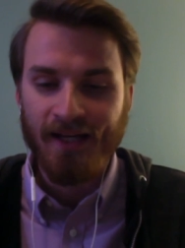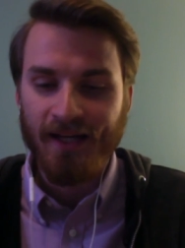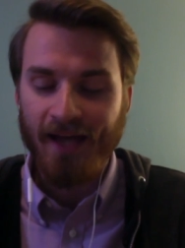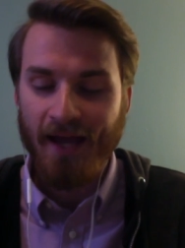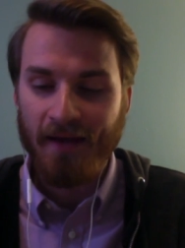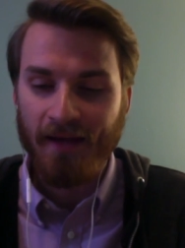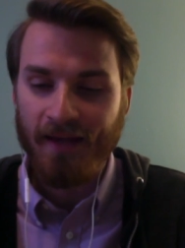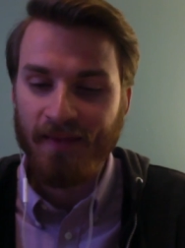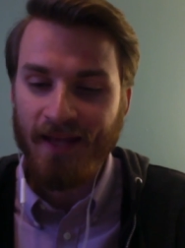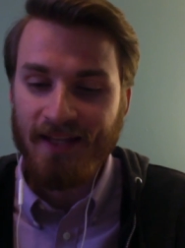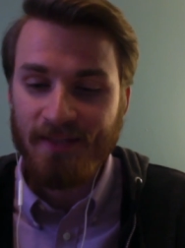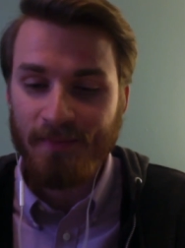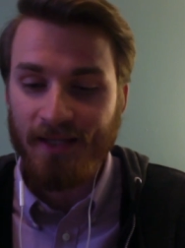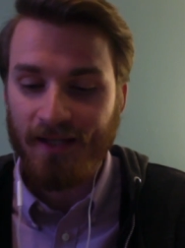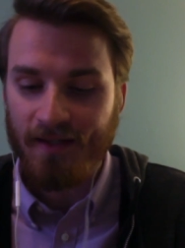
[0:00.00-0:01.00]
And
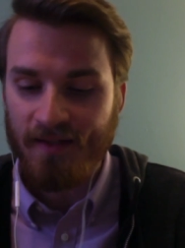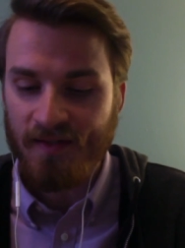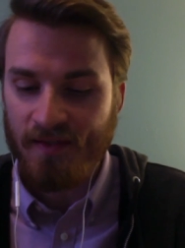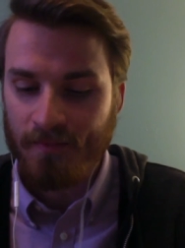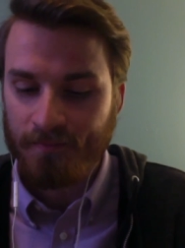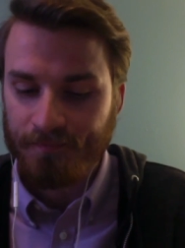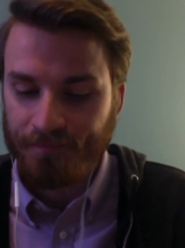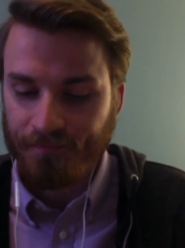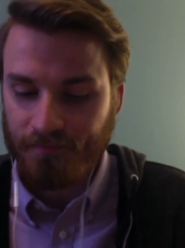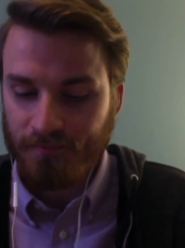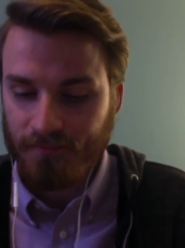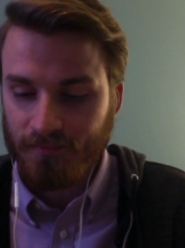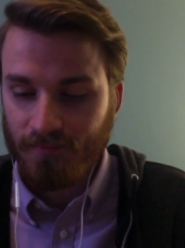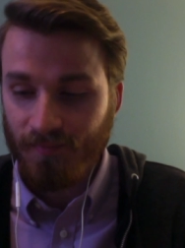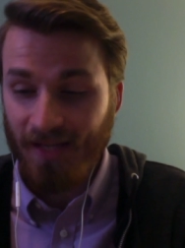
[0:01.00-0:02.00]
that's because
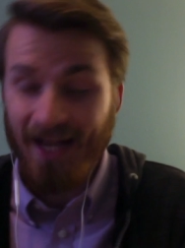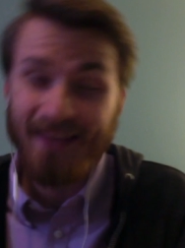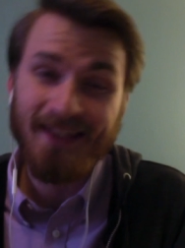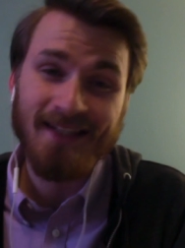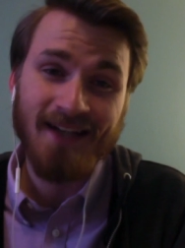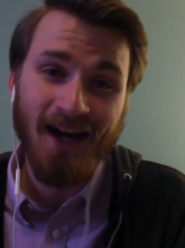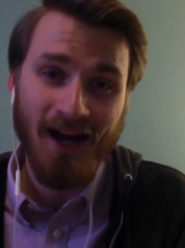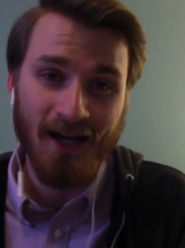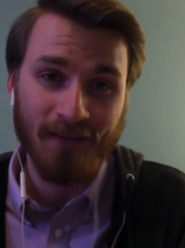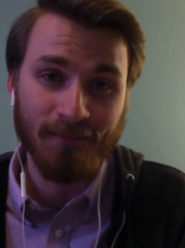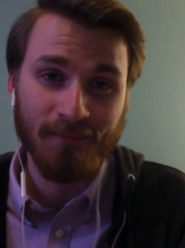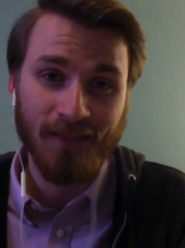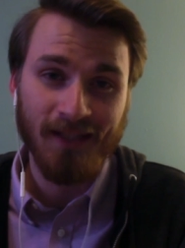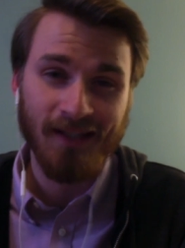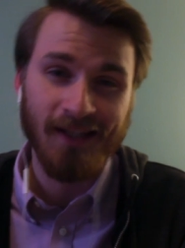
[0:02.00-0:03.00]
at the
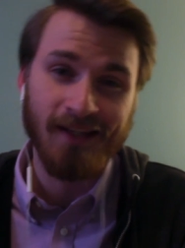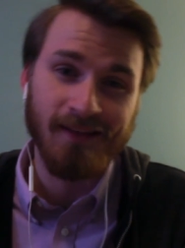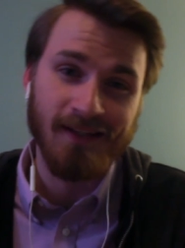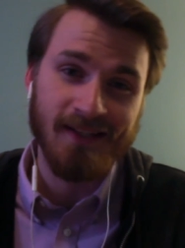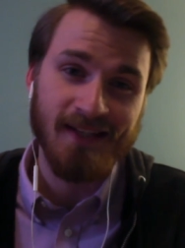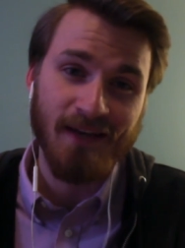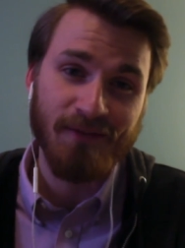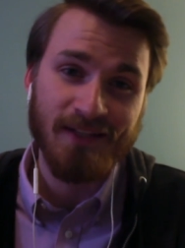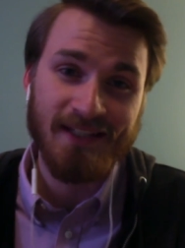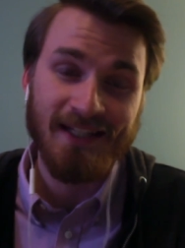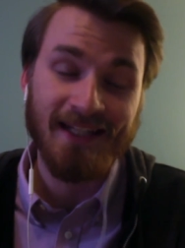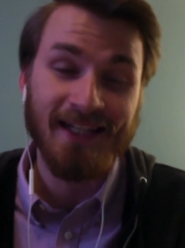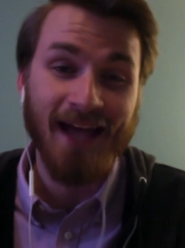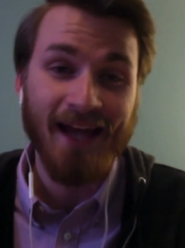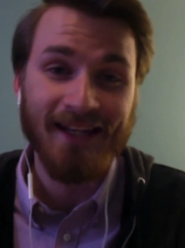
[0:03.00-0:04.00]
time, in the
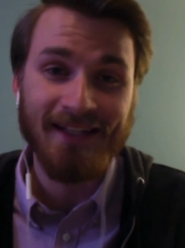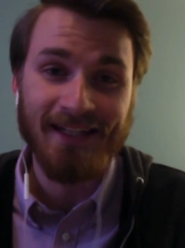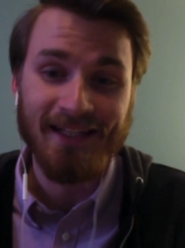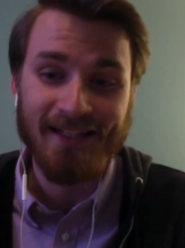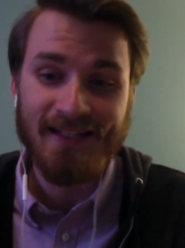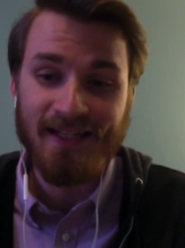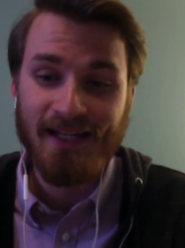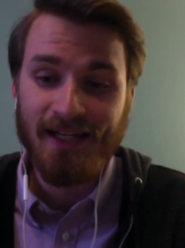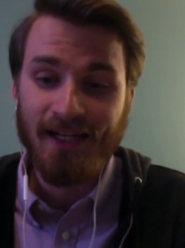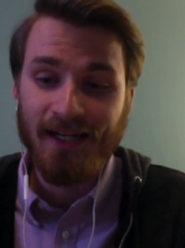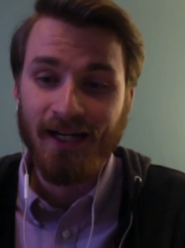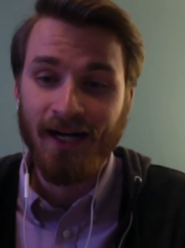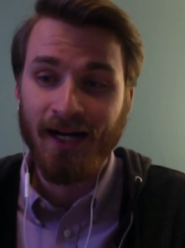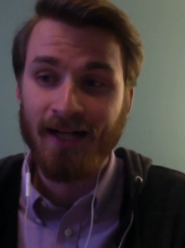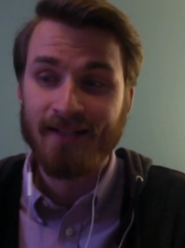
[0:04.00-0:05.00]
1790s,
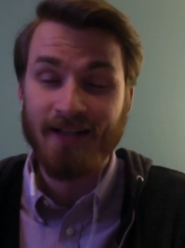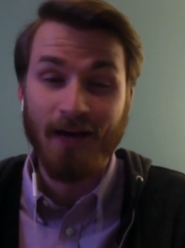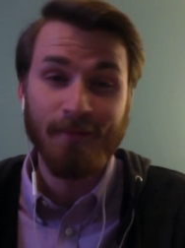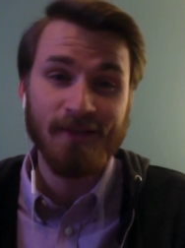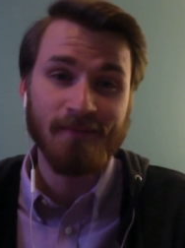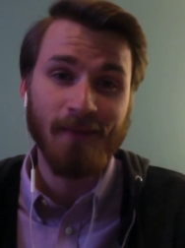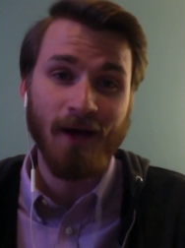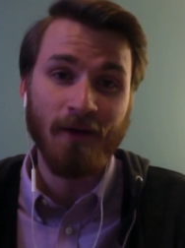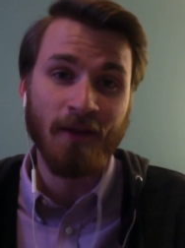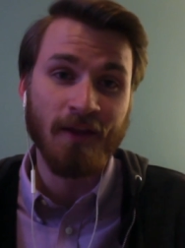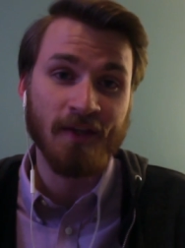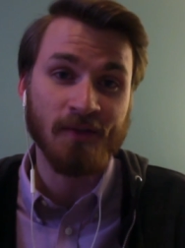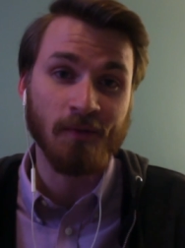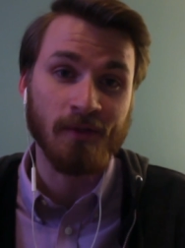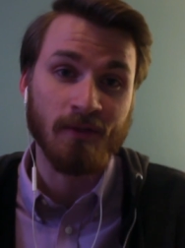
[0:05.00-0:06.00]
Thomas
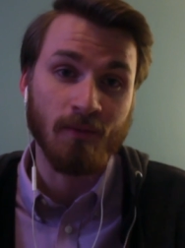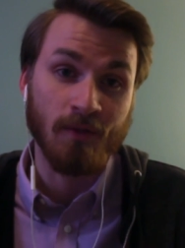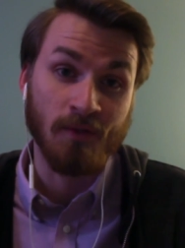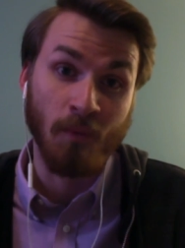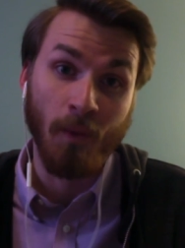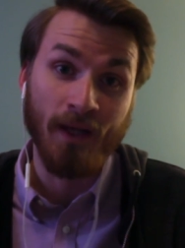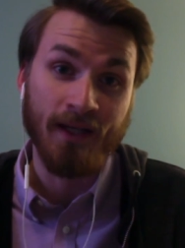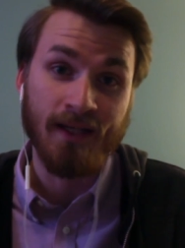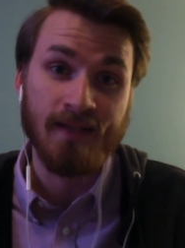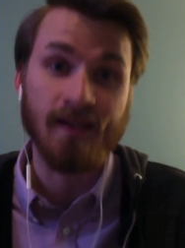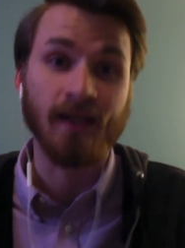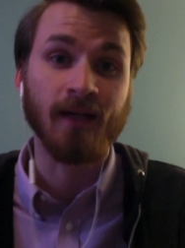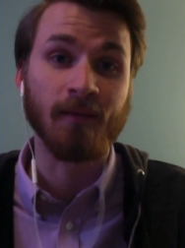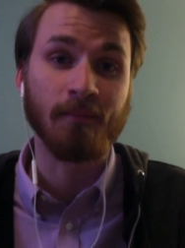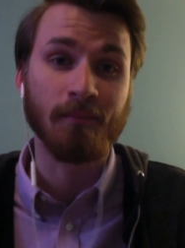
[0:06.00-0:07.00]
Malthus was
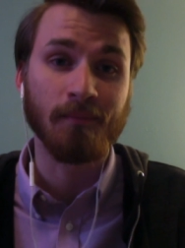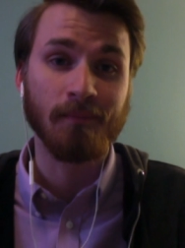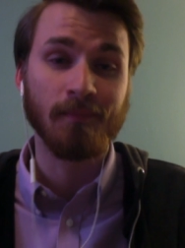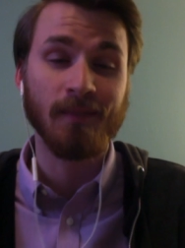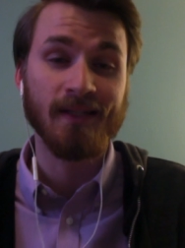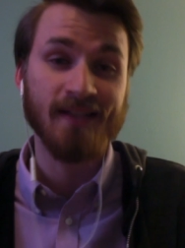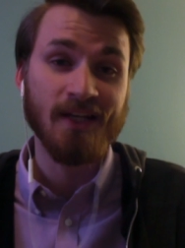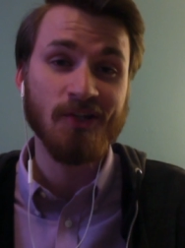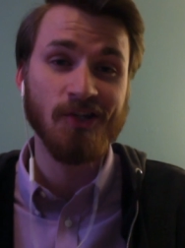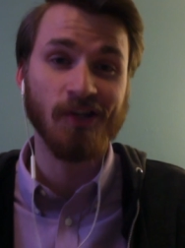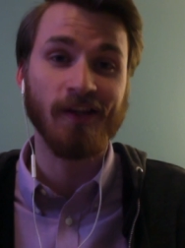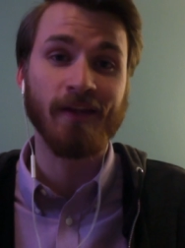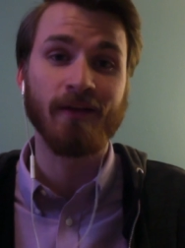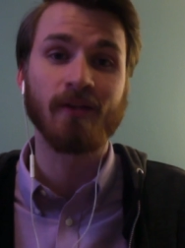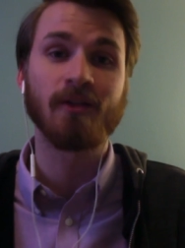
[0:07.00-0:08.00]
witnessing
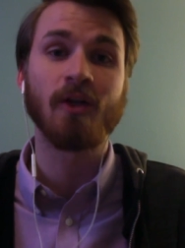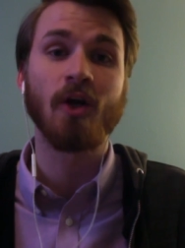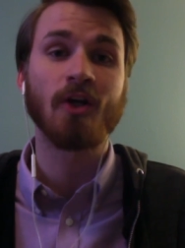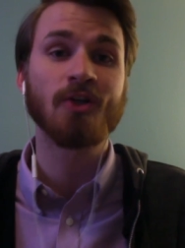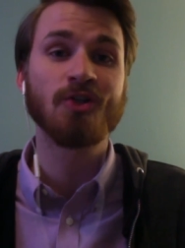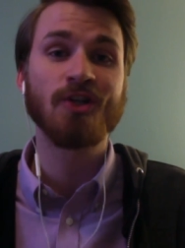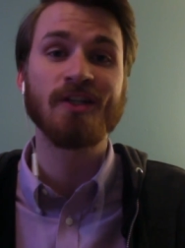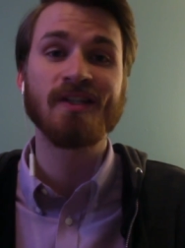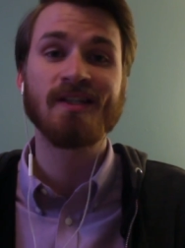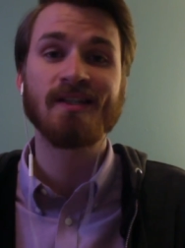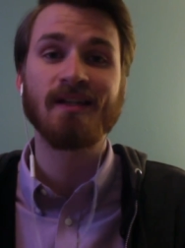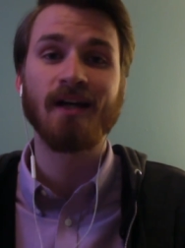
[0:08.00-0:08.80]
essentially the largest